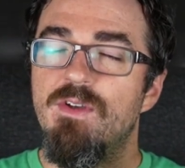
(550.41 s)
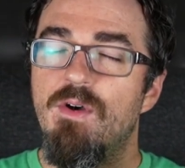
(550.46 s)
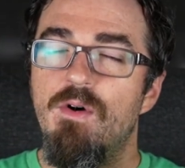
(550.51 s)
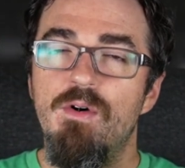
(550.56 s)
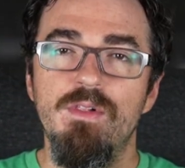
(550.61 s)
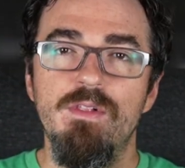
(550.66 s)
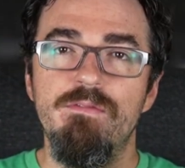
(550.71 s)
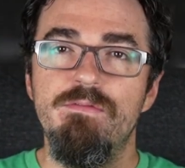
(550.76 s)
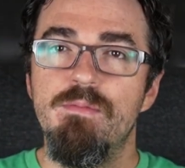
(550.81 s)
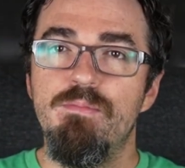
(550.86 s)

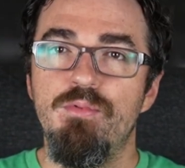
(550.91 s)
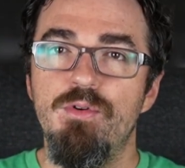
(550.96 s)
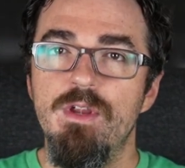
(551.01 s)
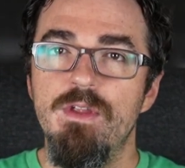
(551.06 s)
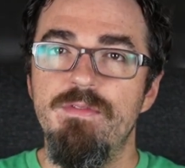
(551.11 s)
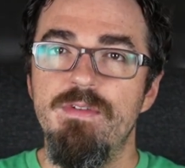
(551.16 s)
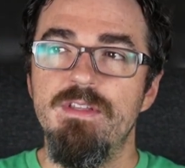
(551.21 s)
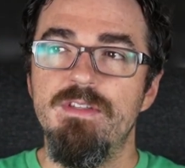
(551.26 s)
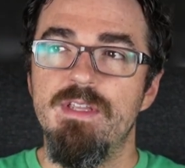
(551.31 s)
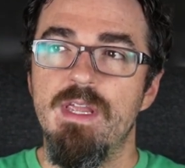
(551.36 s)
all of the
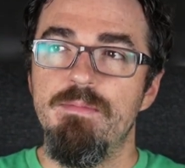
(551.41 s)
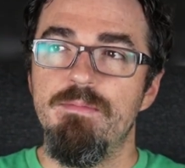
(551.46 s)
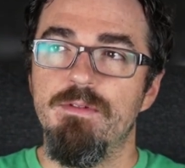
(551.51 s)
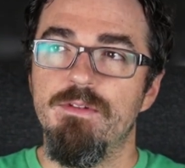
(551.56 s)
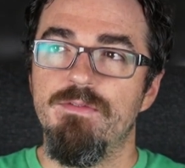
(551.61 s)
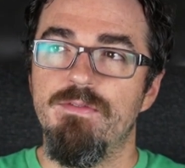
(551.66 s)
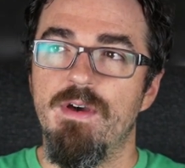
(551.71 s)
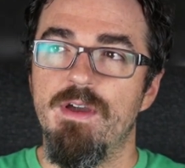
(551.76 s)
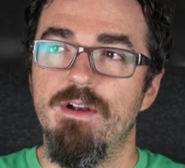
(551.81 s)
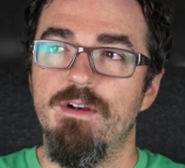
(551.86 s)
previous
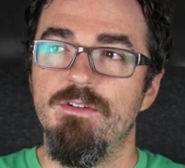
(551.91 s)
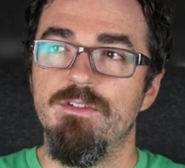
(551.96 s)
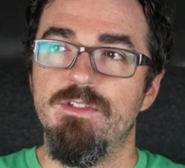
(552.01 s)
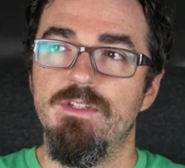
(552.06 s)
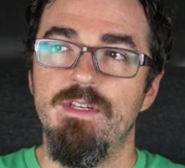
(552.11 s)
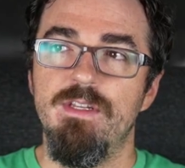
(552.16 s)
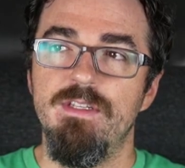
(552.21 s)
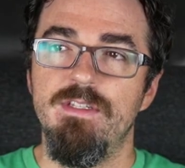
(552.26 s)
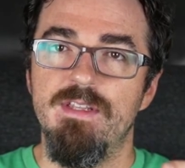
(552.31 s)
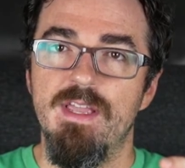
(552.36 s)
amplifiers
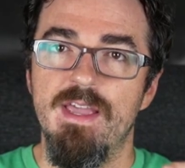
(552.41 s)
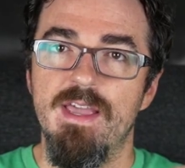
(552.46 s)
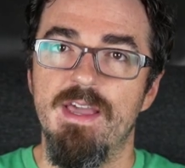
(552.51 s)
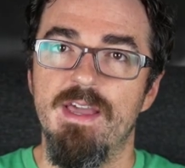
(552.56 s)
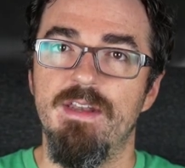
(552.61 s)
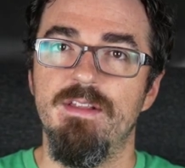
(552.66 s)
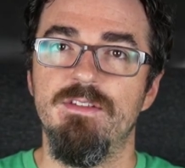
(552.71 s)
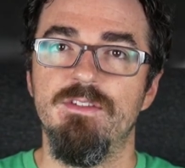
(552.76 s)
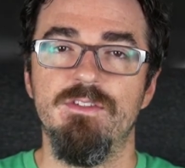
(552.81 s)
that he's had,